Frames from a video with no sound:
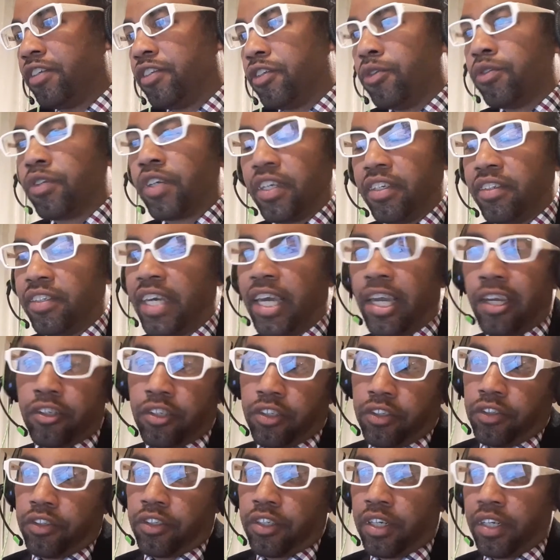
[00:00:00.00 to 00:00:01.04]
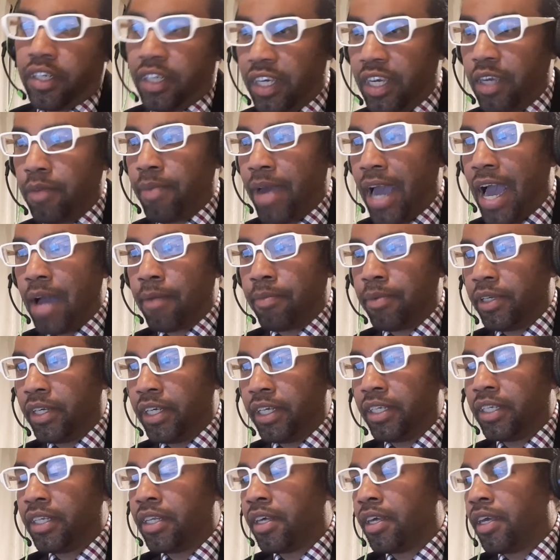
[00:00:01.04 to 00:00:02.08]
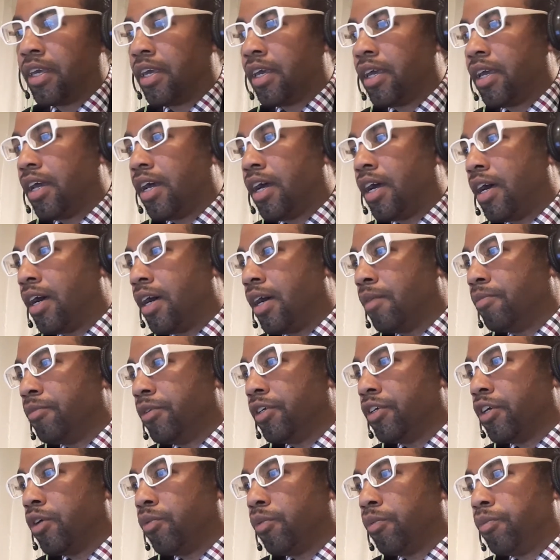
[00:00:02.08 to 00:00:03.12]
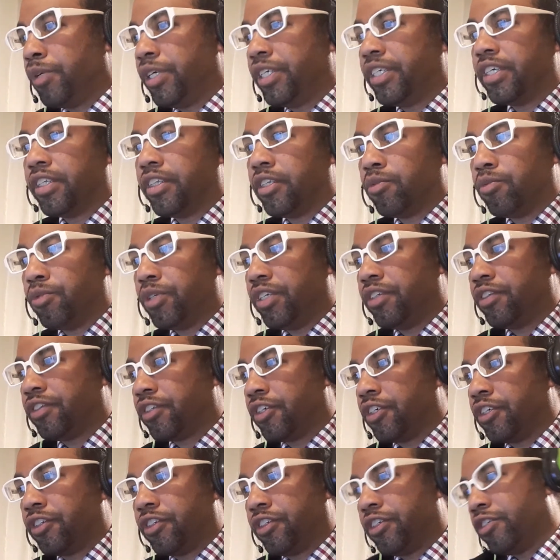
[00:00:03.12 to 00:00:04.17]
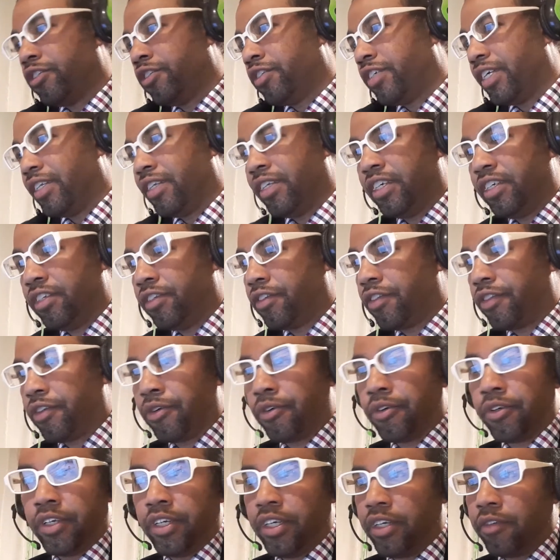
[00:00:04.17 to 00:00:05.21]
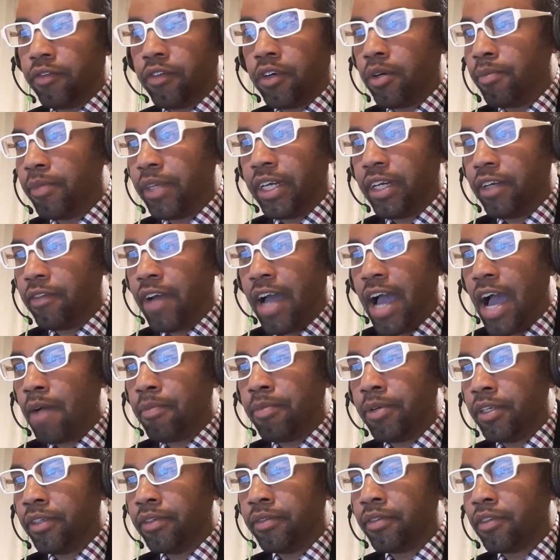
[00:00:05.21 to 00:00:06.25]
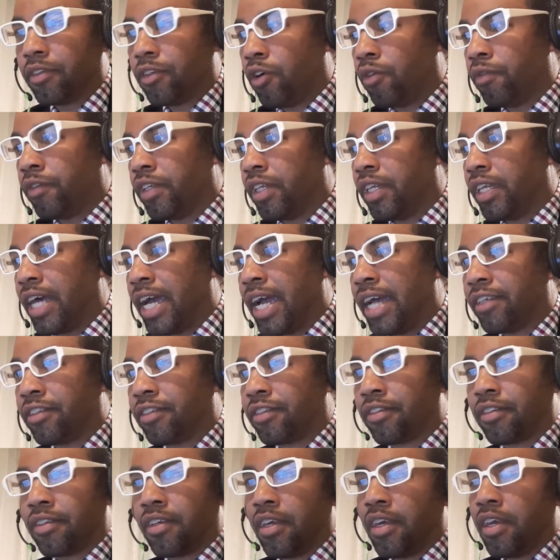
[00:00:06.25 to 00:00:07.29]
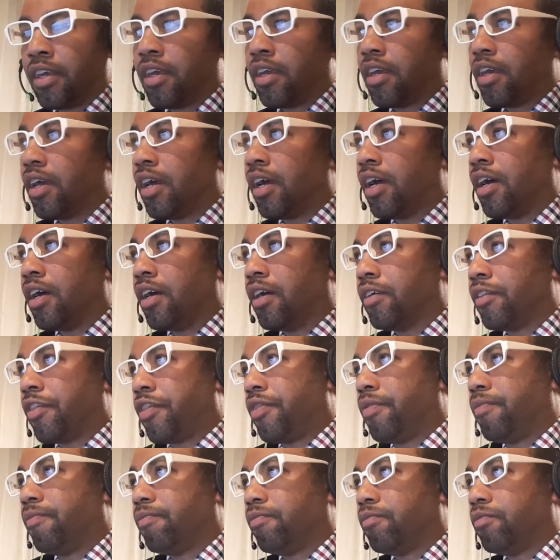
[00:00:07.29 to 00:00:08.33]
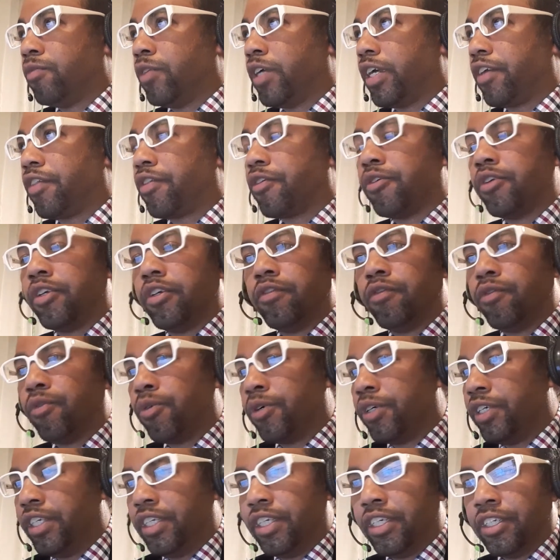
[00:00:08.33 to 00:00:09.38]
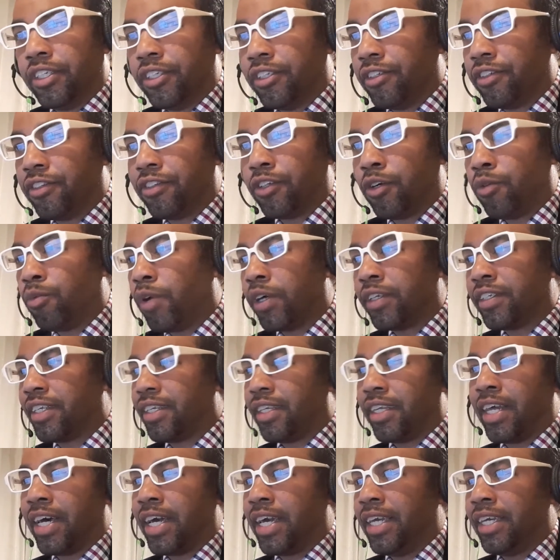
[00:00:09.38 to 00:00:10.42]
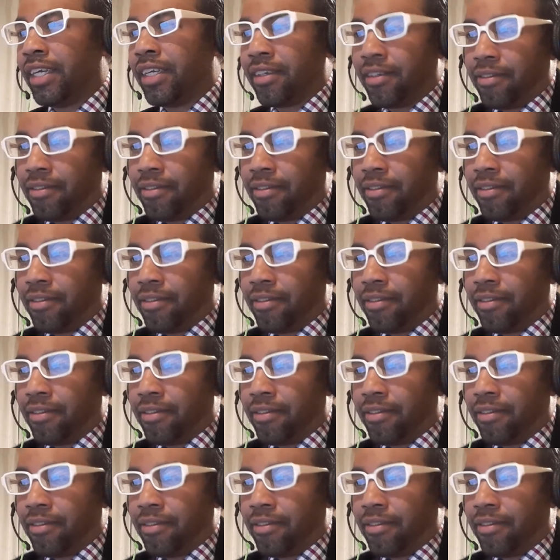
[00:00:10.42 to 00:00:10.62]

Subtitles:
those contagions are going to keep happening. You know, when we did the research, there was at least 30 of them that have happened over the last like 30, 40 years. So it wasn't like